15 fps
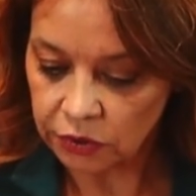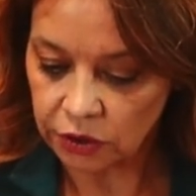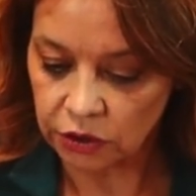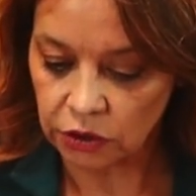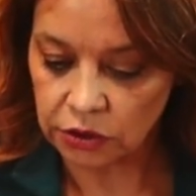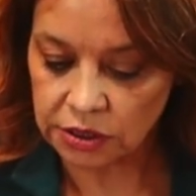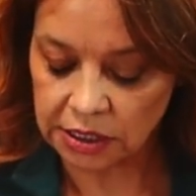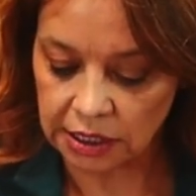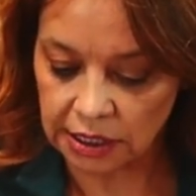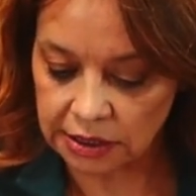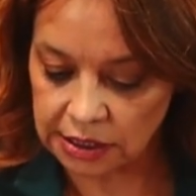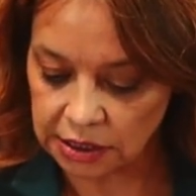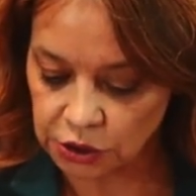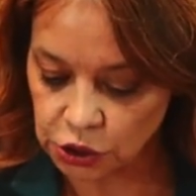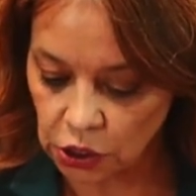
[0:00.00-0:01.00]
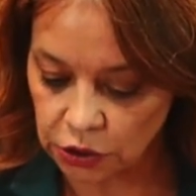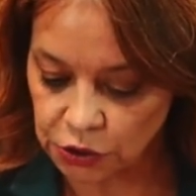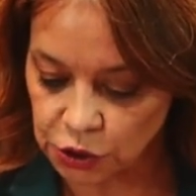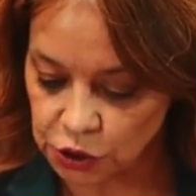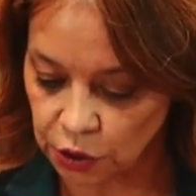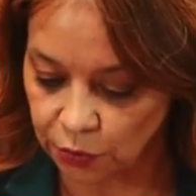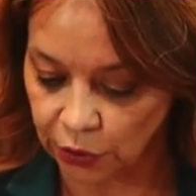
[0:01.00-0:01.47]
you'll see as it
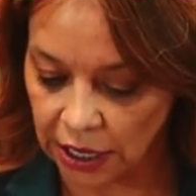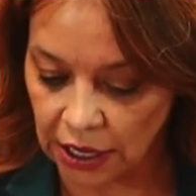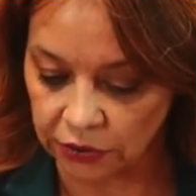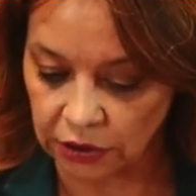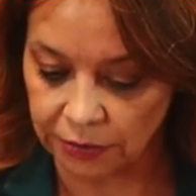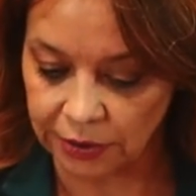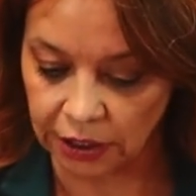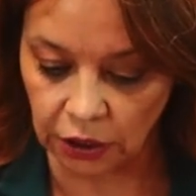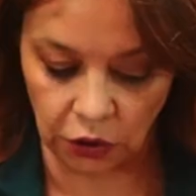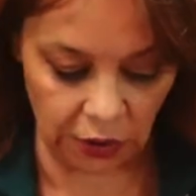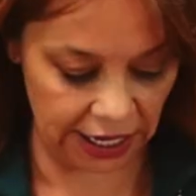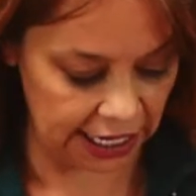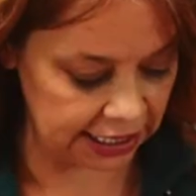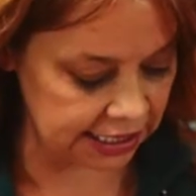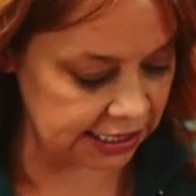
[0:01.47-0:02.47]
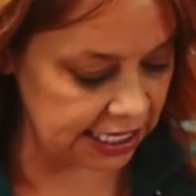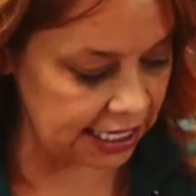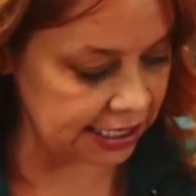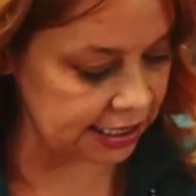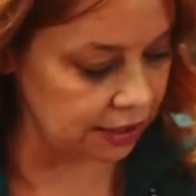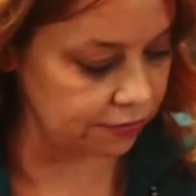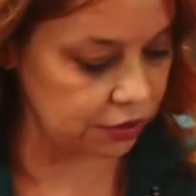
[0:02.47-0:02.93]
starts to brown, I'm going to go ahead and
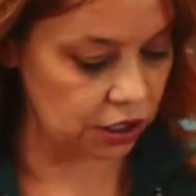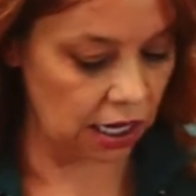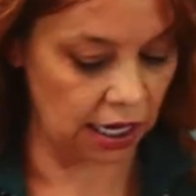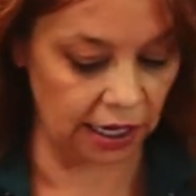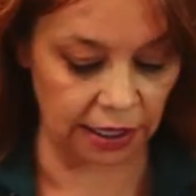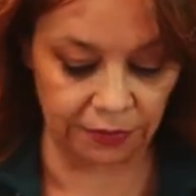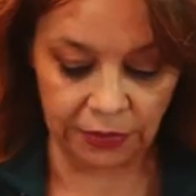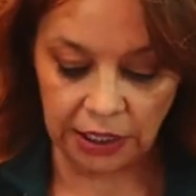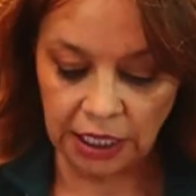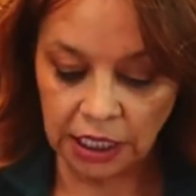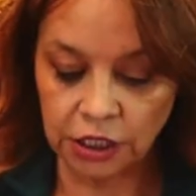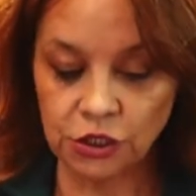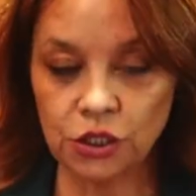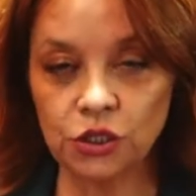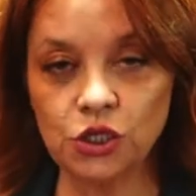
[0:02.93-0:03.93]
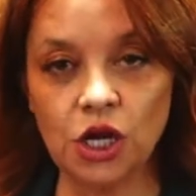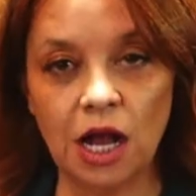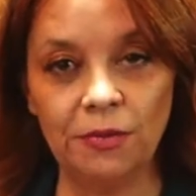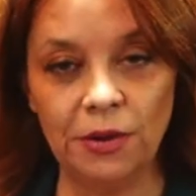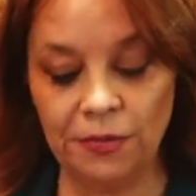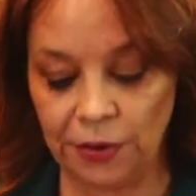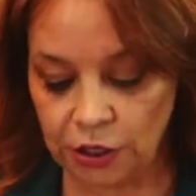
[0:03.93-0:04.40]
take some time to
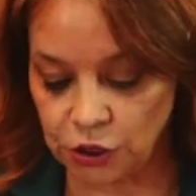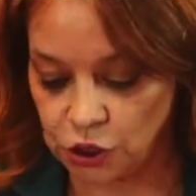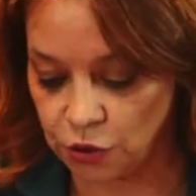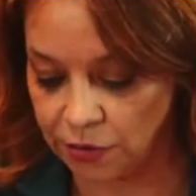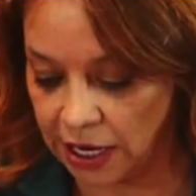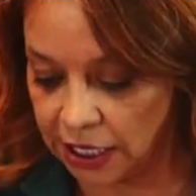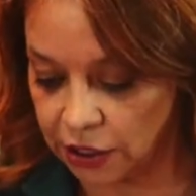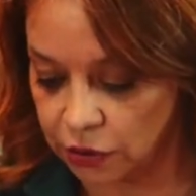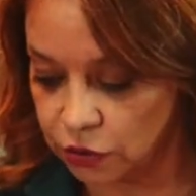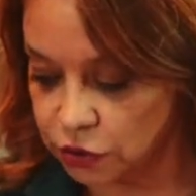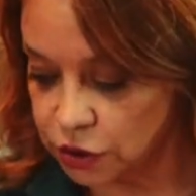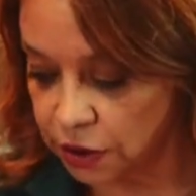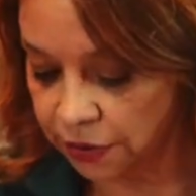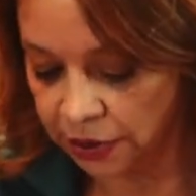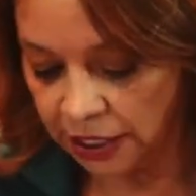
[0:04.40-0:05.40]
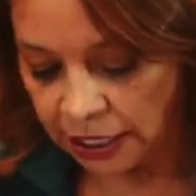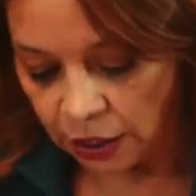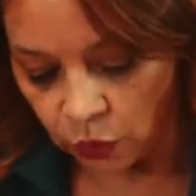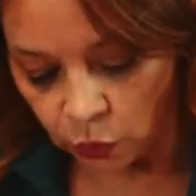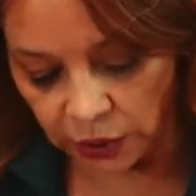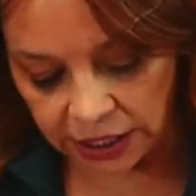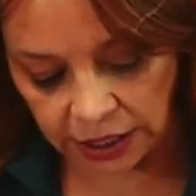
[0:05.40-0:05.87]
chop up our tomatoes.
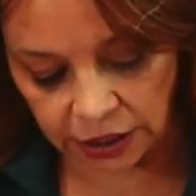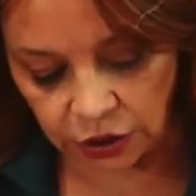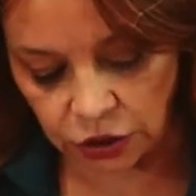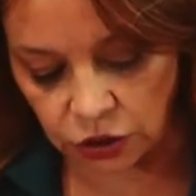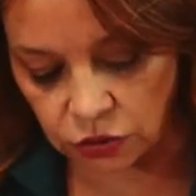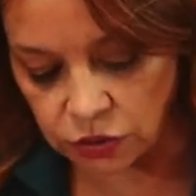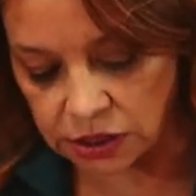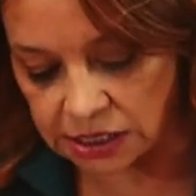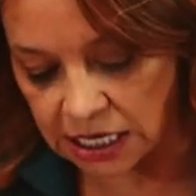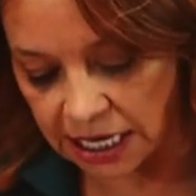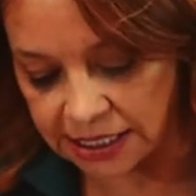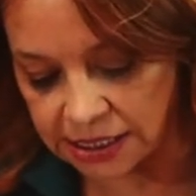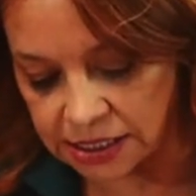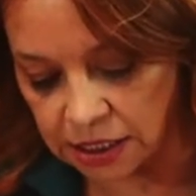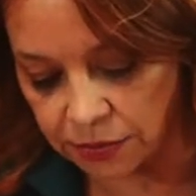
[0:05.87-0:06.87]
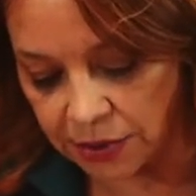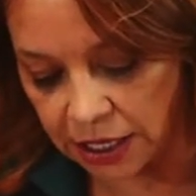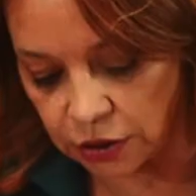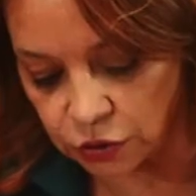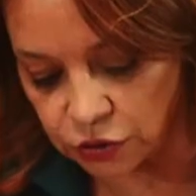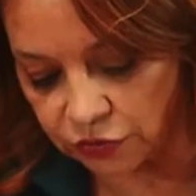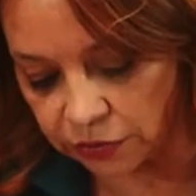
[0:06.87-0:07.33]
We can use diced
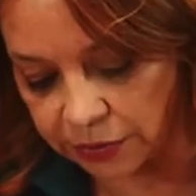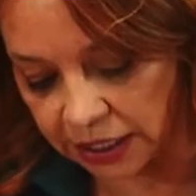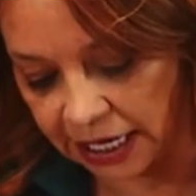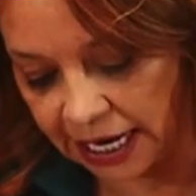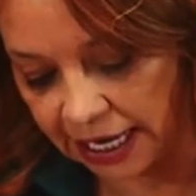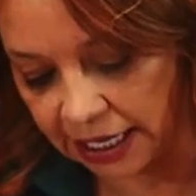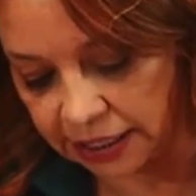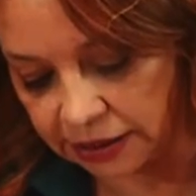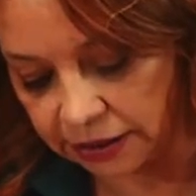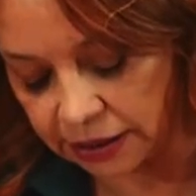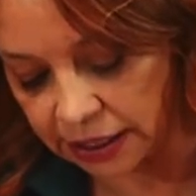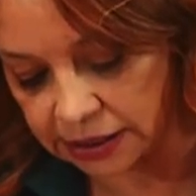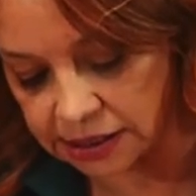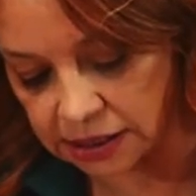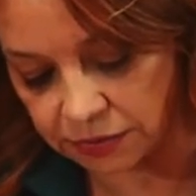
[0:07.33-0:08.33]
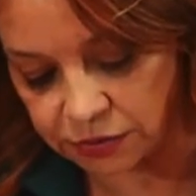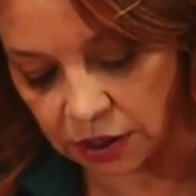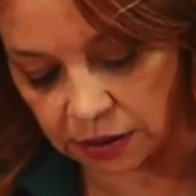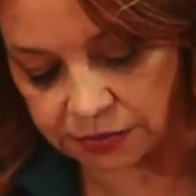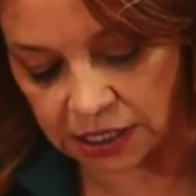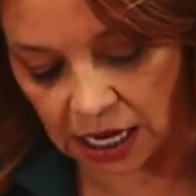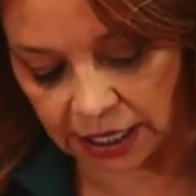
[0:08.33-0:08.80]
tomatoes from a can, and
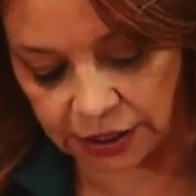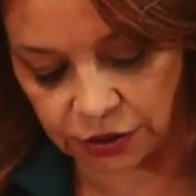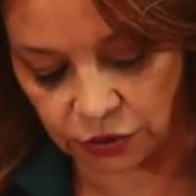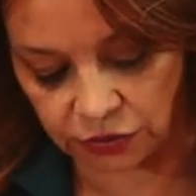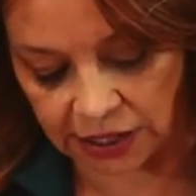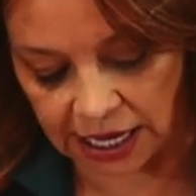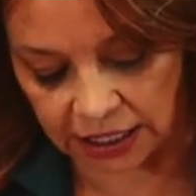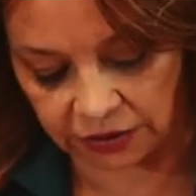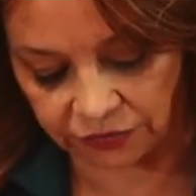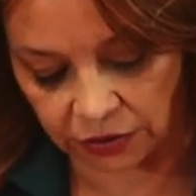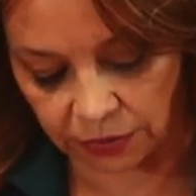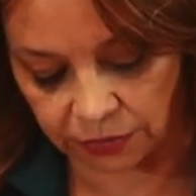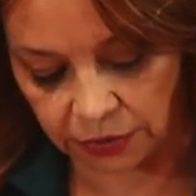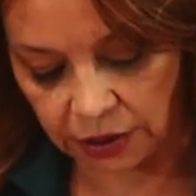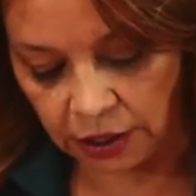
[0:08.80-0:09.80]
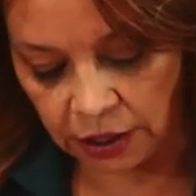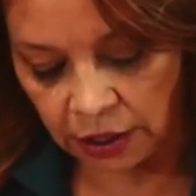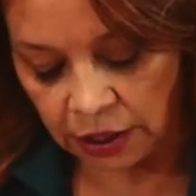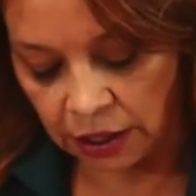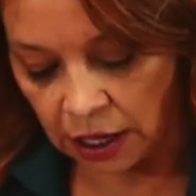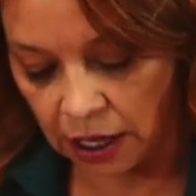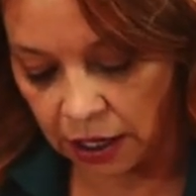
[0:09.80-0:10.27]
sometimes I do that if
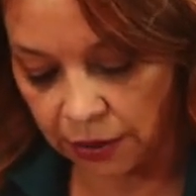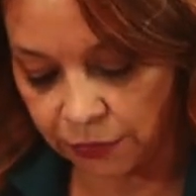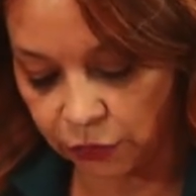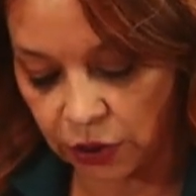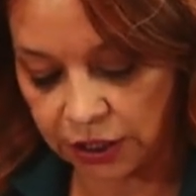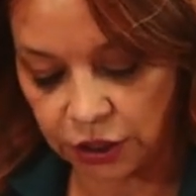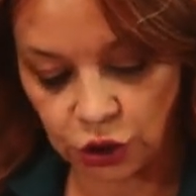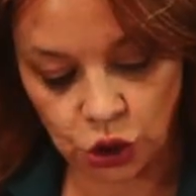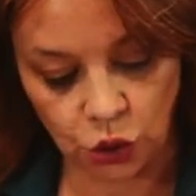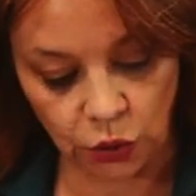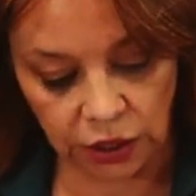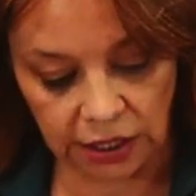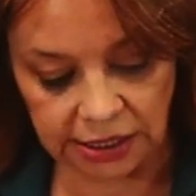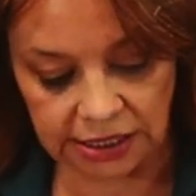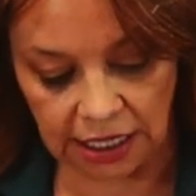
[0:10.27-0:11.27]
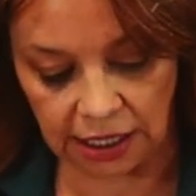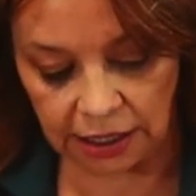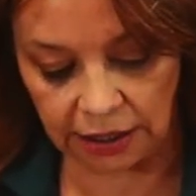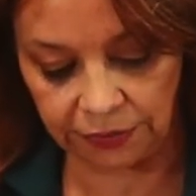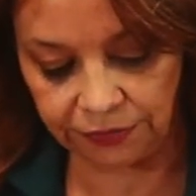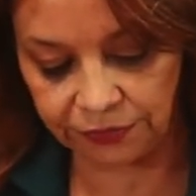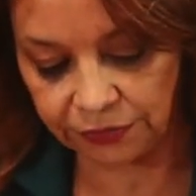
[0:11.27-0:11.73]
I'm running short on
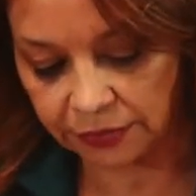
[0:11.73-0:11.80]
time.